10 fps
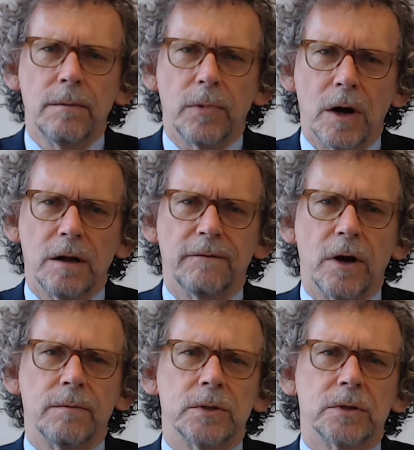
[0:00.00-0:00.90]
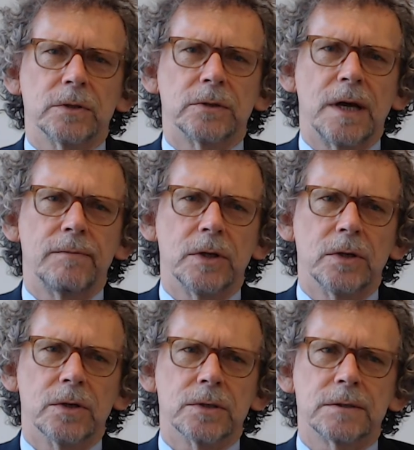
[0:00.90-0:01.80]
part of arbitral
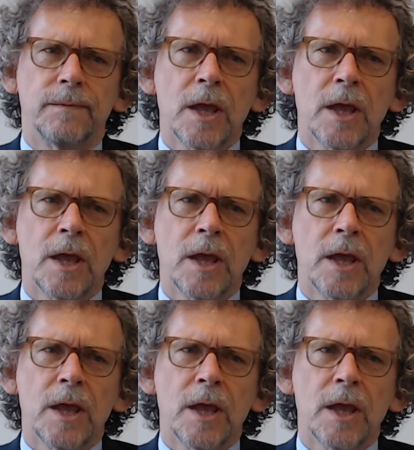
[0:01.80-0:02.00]
tribunals.